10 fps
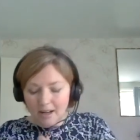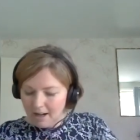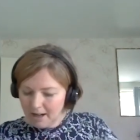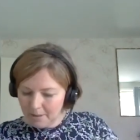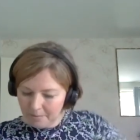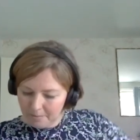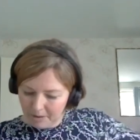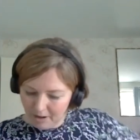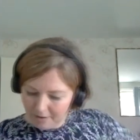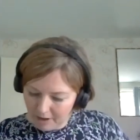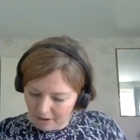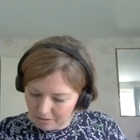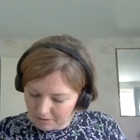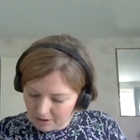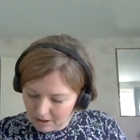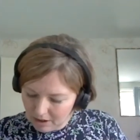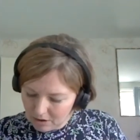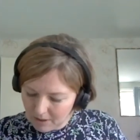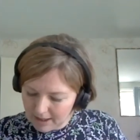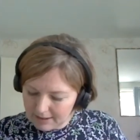But of those,
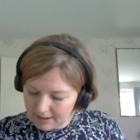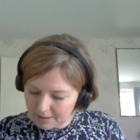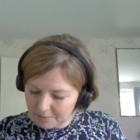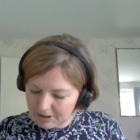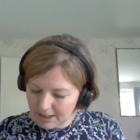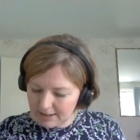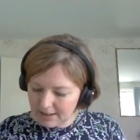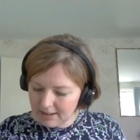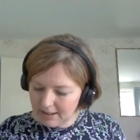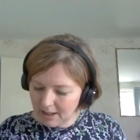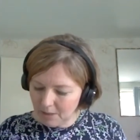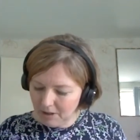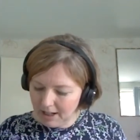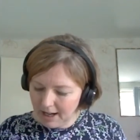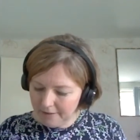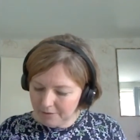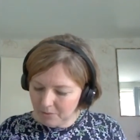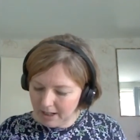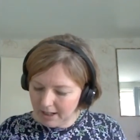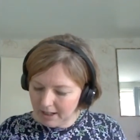26% said that they were
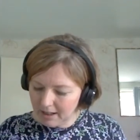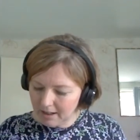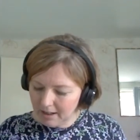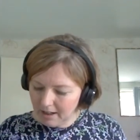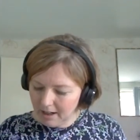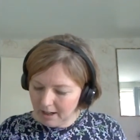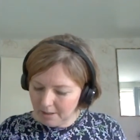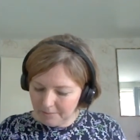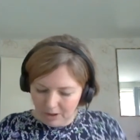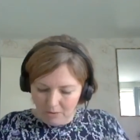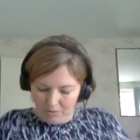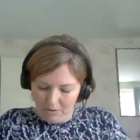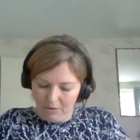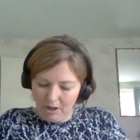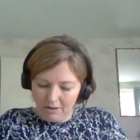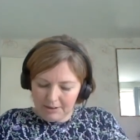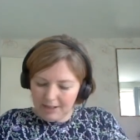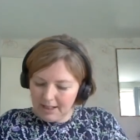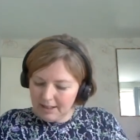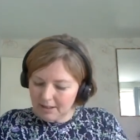left-wing.
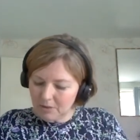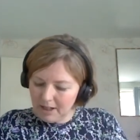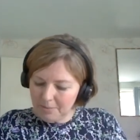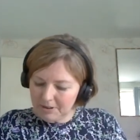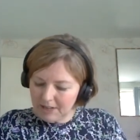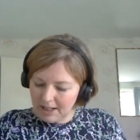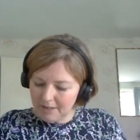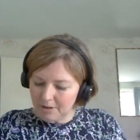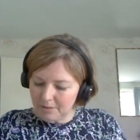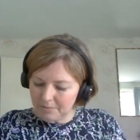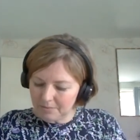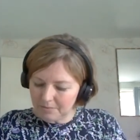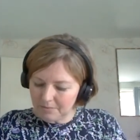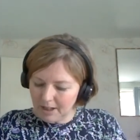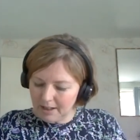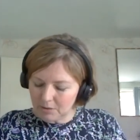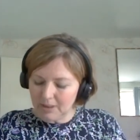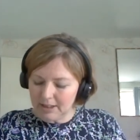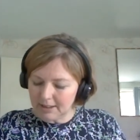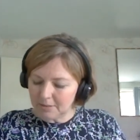Alongside that, 20% of them
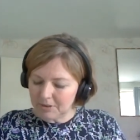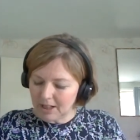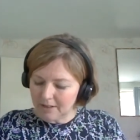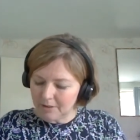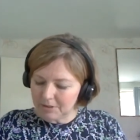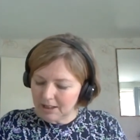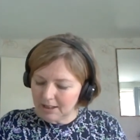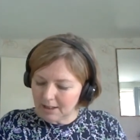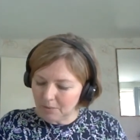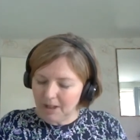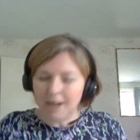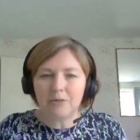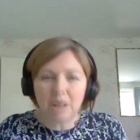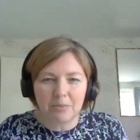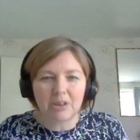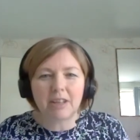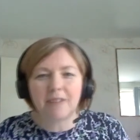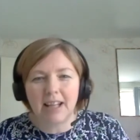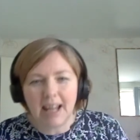26% of them said that they were left-wing, but they felt